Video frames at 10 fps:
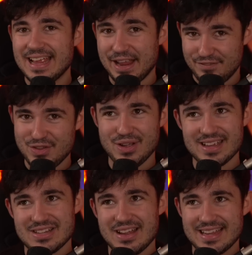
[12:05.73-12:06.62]
if you
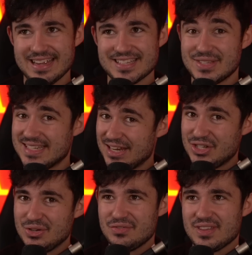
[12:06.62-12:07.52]
guys like it. So stay
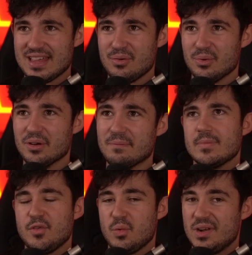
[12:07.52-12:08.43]
tuned for that one.
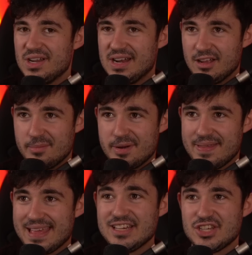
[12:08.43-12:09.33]
If you want to learn a little bit about
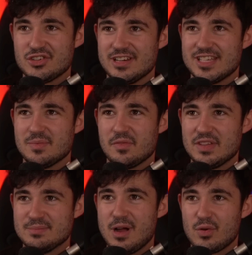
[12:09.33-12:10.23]
the history of some of
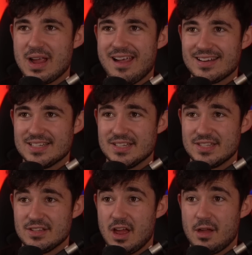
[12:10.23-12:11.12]
these Marvel characters
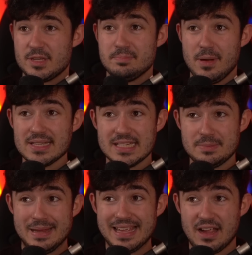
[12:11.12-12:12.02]
that, personally
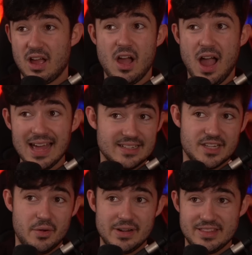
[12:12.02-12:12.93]
speaking, I didn't
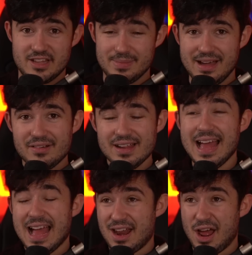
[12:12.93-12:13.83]
know anything about.
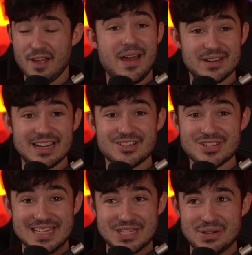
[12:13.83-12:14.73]
I found it
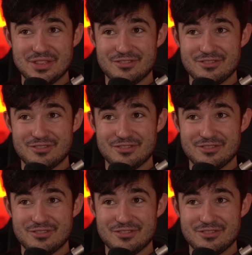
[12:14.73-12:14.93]
interesting doing the